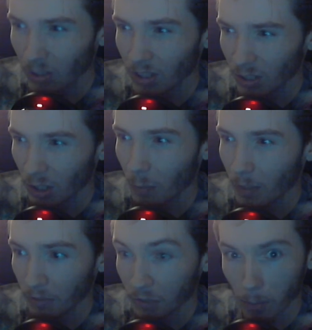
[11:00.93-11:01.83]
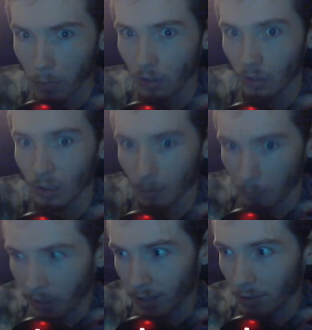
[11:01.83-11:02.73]
determine if someone looks
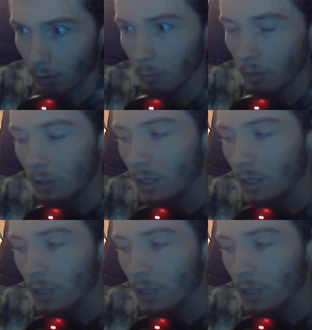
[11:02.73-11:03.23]
completely normal.